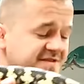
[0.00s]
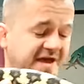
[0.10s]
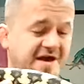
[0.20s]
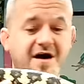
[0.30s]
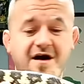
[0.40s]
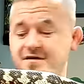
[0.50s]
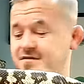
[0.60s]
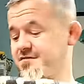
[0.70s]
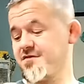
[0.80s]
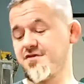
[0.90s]
they are
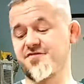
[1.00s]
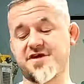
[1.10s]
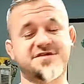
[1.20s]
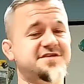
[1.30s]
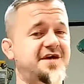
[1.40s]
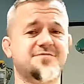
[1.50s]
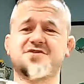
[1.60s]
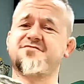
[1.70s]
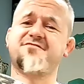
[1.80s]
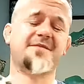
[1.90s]
lovely and tame,
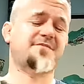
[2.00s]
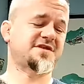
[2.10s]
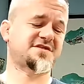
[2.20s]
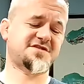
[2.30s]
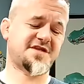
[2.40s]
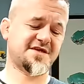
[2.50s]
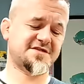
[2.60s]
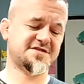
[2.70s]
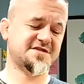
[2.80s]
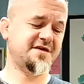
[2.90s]
just fabulous
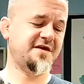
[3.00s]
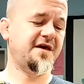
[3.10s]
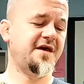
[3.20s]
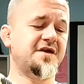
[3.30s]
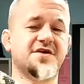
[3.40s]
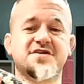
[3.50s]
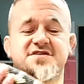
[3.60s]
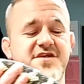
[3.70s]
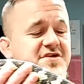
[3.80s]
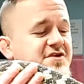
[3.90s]
snakes. And you can
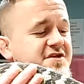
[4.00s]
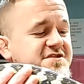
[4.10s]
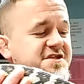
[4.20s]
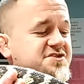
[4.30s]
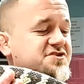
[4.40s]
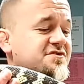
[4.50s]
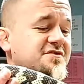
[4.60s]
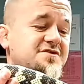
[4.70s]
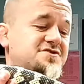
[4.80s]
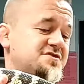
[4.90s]
see the colors of this
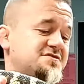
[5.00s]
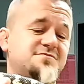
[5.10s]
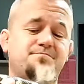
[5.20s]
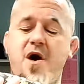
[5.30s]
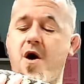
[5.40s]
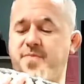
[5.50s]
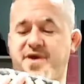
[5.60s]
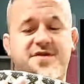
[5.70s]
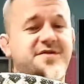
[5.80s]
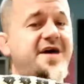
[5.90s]
jungle are just
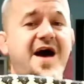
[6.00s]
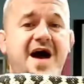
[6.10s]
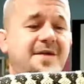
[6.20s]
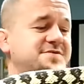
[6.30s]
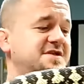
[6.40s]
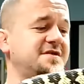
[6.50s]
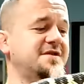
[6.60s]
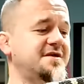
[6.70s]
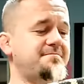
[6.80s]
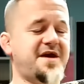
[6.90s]
popping. They're
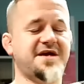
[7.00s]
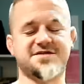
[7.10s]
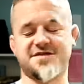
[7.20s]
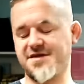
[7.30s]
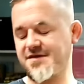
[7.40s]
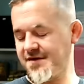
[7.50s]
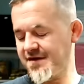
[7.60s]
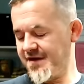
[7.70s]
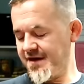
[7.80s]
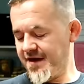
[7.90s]
absolutely amazing.
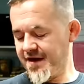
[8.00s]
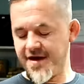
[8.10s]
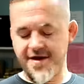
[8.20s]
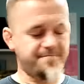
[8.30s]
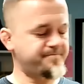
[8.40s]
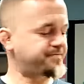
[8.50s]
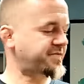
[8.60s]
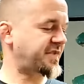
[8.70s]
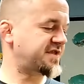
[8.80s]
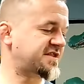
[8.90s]

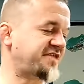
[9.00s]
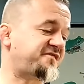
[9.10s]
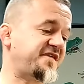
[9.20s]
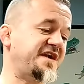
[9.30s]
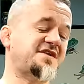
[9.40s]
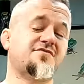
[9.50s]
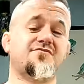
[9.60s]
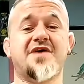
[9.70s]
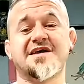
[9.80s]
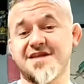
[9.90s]
They feed
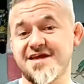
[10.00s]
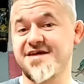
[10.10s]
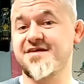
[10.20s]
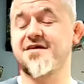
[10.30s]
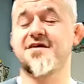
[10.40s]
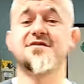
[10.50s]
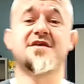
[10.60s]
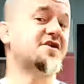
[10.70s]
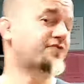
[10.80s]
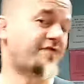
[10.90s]
readily,
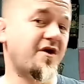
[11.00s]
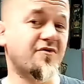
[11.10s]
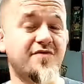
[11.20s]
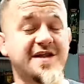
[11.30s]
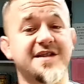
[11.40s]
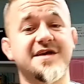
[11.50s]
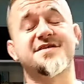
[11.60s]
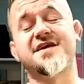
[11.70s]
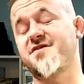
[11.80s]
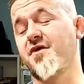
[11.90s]
they grow
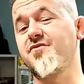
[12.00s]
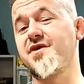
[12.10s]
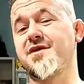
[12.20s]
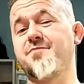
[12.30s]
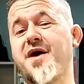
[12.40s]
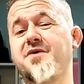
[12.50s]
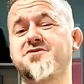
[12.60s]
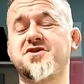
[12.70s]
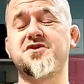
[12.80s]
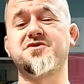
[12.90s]
readily, they don't really
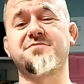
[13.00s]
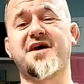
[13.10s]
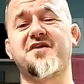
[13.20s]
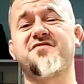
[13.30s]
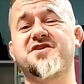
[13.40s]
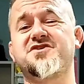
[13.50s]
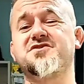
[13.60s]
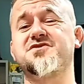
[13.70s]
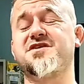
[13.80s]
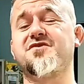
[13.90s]
pose a huge amount of
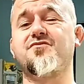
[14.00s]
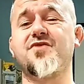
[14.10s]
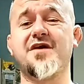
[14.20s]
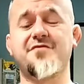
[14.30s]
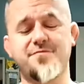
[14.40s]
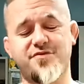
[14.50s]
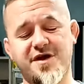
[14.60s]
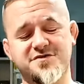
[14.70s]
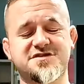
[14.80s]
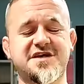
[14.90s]
issues in the rearing
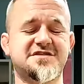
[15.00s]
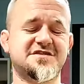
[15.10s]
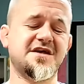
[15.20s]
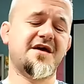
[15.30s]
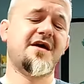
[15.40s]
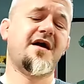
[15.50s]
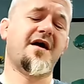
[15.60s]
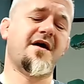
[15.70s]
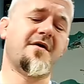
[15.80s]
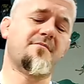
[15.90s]
process.
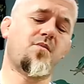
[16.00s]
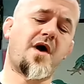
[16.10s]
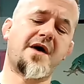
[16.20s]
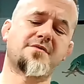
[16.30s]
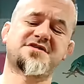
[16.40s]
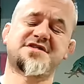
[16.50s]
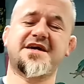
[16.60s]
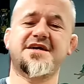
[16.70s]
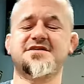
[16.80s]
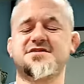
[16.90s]
What I would
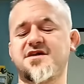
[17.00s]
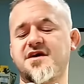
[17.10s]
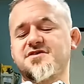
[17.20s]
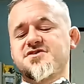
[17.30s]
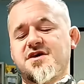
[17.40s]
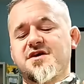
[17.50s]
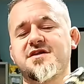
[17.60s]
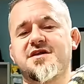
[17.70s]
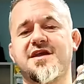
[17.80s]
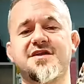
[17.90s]
say is that
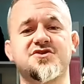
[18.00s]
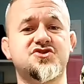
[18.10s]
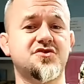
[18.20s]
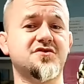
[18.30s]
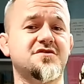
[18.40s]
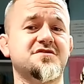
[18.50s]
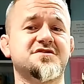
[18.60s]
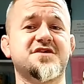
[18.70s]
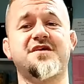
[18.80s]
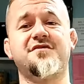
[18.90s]
certainly, like the
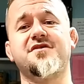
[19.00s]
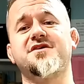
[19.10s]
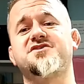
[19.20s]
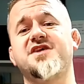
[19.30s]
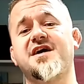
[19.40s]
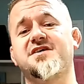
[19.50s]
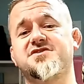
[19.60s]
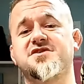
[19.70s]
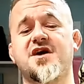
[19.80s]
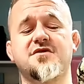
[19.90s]
jungles, Irian
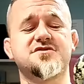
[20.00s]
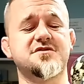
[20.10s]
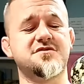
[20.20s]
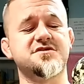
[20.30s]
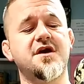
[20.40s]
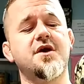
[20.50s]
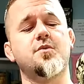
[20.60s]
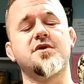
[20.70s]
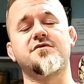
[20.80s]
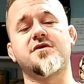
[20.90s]
gyres and coastals
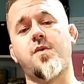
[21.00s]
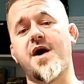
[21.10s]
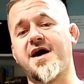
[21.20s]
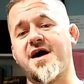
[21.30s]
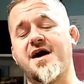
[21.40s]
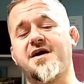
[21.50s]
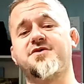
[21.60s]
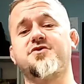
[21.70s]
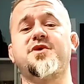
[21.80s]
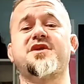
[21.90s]
will require
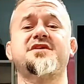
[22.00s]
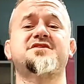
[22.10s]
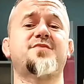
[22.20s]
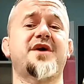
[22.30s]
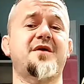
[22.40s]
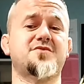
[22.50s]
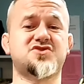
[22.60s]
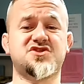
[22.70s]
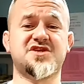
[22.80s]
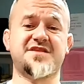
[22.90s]
higher humidity to be
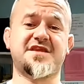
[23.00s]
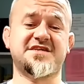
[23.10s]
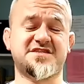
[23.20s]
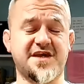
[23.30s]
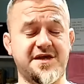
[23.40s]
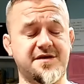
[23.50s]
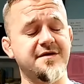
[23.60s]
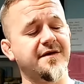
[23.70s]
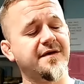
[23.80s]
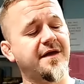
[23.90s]
able to shed their skin.